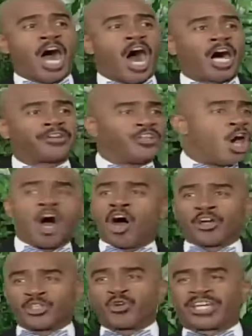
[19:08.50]
God.
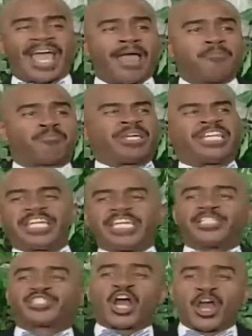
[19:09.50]
No, you can't be
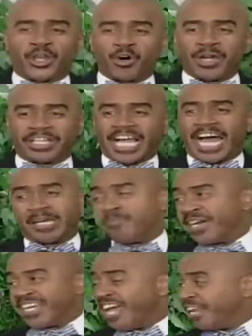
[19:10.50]
eternal and got a
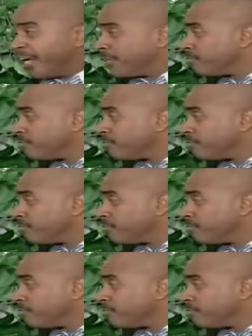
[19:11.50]
beginning.